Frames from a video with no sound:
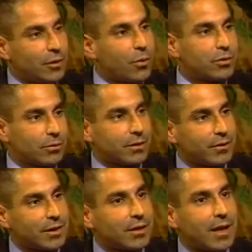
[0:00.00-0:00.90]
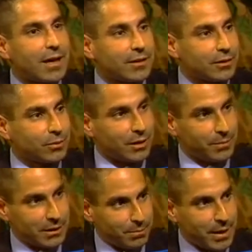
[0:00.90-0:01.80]
those are things, a lot of things we're going
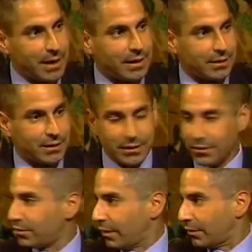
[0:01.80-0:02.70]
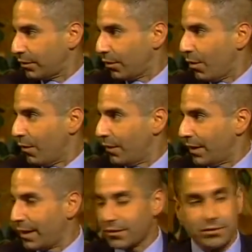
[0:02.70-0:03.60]
to be debating, I think, and discussing over
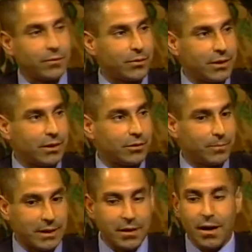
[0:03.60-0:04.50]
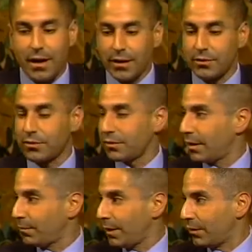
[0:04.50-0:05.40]
the next several years because,
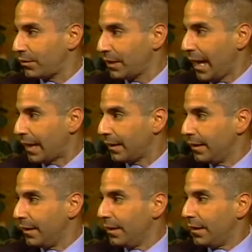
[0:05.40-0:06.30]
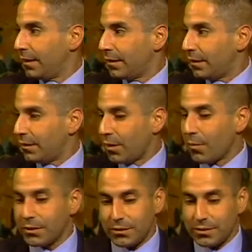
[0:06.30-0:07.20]
as Peter said,
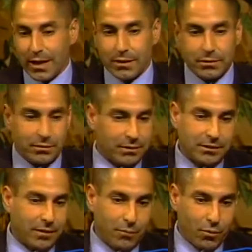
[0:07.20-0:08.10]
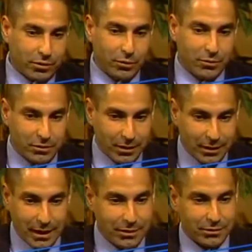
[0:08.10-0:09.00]
no one says, let's have more students in
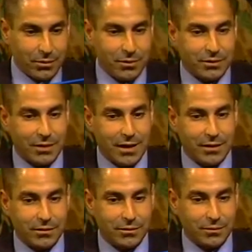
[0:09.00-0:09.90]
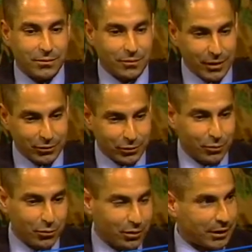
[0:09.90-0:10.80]
a class. No one says, things are
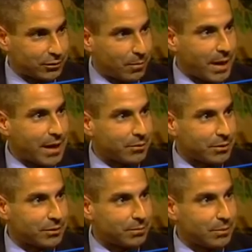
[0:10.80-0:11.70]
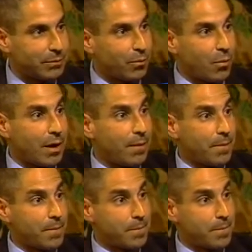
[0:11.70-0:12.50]
too good, let's go backwards. People want